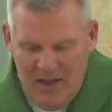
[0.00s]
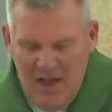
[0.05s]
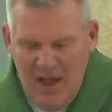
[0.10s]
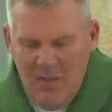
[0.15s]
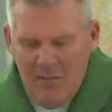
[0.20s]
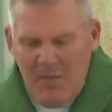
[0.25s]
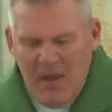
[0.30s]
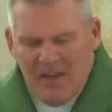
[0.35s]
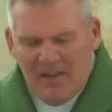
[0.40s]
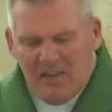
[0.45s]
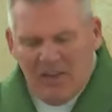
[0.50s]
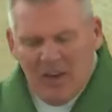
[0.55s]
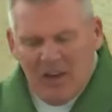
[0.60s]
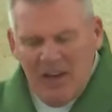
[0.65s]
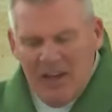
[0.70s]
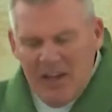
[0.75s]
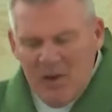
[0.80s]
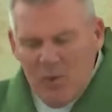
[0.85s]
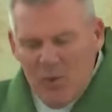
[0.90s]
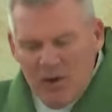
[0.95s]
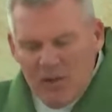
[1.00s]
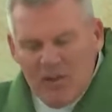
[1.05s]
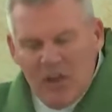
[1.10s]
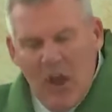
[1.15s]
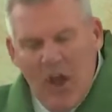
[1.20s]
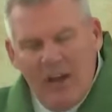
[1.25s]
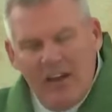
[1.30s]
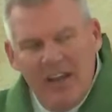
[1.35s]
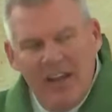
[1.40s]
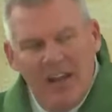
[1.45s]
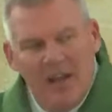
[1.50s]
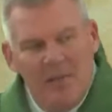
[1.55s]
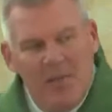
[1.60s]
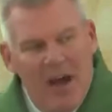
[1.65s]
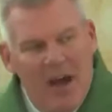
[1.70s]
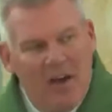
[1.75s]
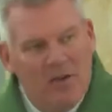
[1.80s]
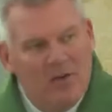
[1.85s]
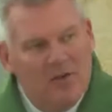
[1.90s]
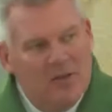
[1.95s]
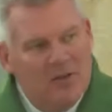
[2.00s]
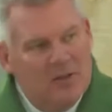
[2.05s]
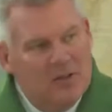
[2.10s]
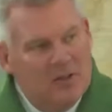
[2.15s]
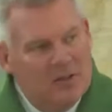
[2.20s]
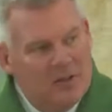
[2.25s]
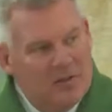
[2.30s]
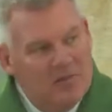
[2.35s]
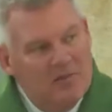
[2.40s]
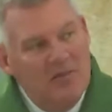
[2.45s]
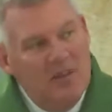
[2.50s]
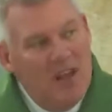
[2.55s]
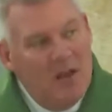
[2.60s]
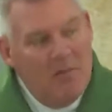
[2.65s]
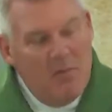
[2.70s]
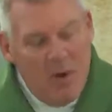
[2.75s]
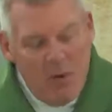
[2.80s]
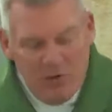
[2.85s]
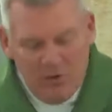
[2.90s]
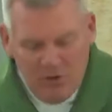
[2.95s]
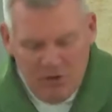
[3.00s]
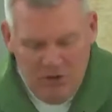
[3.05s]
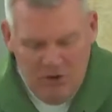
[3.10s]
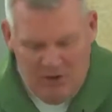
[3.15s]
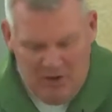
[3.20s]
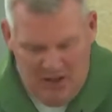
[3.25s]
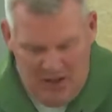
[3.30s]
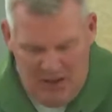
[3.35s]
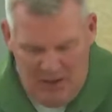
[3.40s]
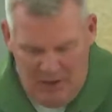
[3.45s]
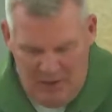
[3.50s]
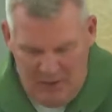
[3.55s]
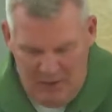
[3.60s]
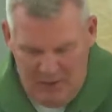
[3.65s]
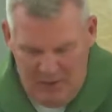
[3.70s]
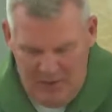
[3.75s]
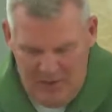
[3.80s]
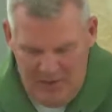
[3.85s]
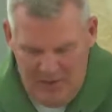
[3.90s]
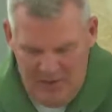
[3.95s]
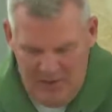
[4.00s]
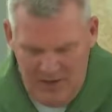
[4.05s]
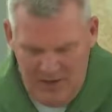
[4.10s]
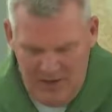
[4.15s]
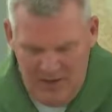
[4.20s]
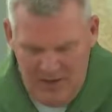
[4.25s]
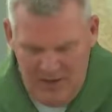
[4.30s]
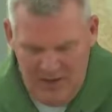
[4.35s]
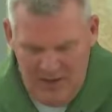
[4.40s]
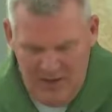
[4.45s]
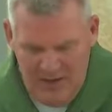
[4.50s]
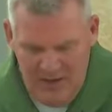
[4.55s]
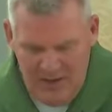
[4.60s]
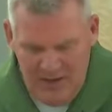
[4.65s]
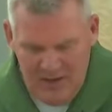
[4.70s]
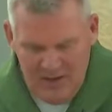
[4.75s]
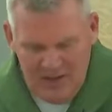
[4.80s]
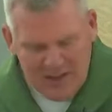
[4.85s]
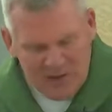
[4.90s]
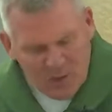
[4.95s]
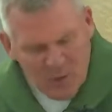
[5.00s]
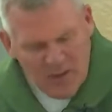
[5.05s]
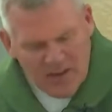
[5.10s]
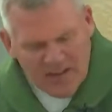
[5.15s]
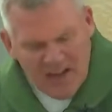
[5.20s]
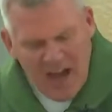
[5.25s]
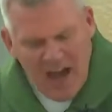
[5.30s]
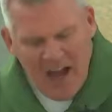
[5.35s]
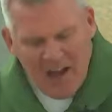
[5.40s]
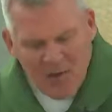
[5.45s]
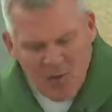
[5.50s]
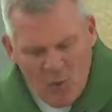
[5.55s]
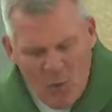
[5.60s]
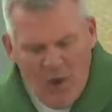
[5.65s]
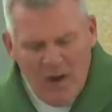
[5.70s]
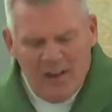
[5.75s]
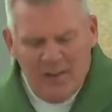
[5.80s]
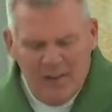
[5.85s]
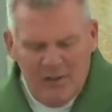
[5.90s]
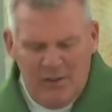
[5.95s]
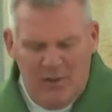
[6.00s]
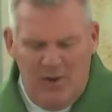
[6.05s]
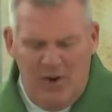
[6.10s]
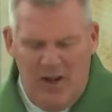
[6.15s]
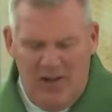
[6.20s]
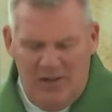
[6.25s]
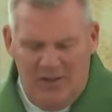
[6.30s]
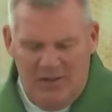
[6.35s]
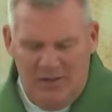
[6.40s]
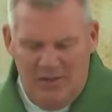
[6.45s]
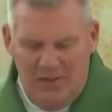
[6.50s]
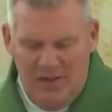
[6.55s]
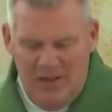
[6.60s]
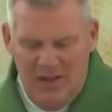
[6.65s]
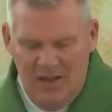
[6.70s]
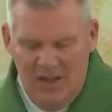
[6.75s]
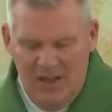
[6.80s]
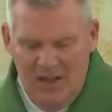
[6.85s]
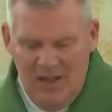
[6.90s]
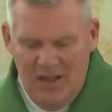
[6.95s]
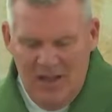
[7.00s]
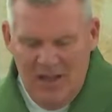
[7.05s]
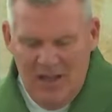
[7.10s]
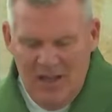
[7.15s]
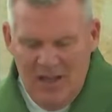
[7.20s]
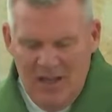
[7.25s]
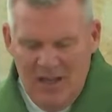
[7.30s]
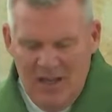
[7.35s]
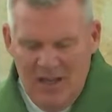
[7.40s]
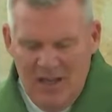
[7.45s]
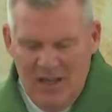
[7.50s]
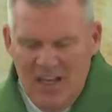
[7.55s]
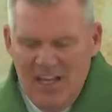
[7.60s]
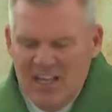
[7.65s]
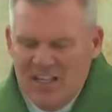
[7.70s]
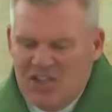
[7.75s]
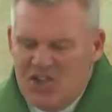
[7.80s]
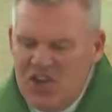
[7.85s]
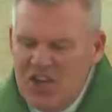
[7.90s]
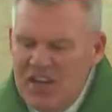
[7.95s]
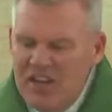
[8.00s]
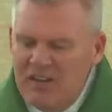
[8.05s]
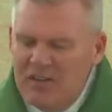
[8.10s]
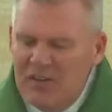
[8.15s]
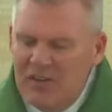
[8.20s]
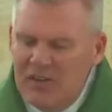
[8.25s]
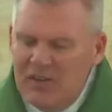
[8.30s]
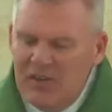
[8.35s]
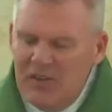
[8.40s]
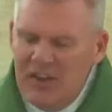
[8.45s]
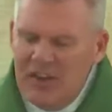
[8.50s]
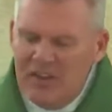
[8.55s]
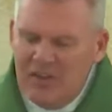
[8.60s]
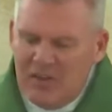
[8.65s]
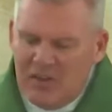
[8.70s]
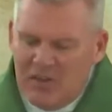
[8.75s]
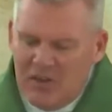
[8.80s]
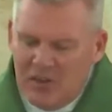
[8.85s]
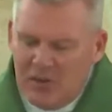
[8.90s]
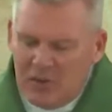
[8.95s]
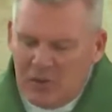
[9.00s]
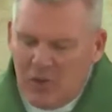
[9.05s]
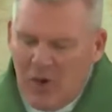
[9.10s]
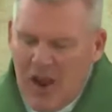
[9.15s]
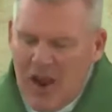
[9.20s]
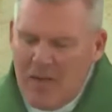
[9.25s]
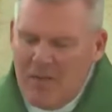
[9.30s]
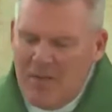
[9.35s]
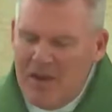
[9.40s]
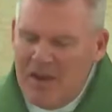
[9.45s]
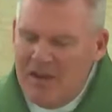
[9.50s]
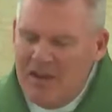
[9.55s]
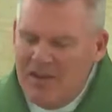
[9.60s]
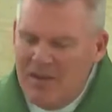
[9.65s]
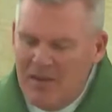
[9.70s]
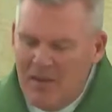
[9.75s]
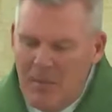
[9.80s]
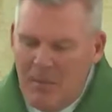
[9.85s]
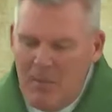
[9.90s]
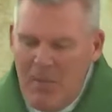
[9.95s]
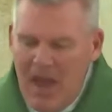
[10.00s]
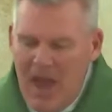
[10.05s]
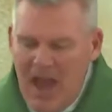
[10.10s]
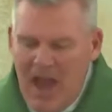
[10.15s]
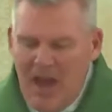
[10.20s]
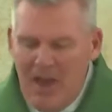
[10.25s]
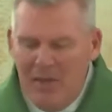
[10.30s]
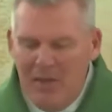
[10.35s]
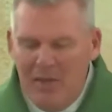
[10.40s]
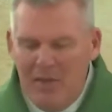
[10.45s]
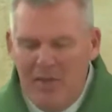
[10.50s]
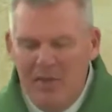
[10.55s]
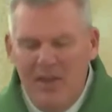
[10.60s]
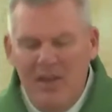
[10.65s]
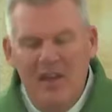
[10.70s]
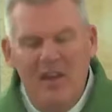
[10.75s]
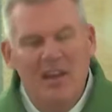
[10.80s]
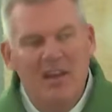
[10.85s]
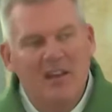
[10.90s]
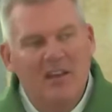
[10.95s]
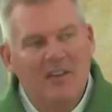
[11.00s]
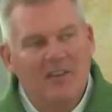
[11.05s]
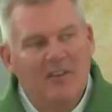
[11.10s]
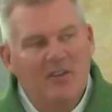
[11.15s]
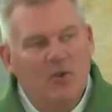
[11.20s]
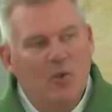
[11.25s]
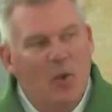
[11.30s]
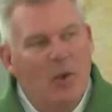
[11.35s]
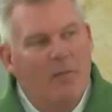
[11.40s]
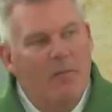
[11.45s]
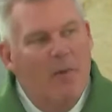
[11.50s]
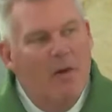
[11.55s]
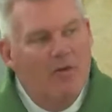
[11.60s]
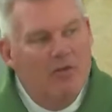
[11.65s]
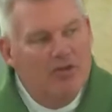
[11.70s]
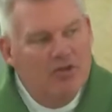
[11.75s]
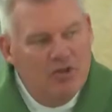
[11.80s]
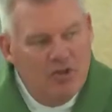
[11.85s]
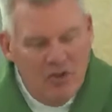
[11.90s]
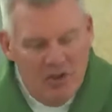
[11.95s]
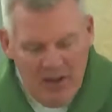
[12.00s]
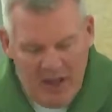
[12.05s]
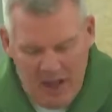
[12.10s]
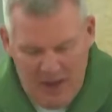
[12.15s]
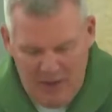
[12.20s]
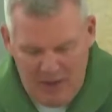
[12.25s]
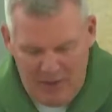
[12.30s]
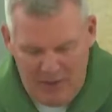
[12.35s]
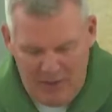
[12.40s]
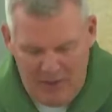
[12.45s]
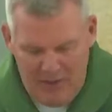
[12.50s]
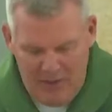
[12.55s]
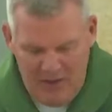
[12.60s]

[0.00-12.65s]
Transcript: Basically, we're talking about emotional health. That's what God wants for us. Jesus is describing the path to emotional health.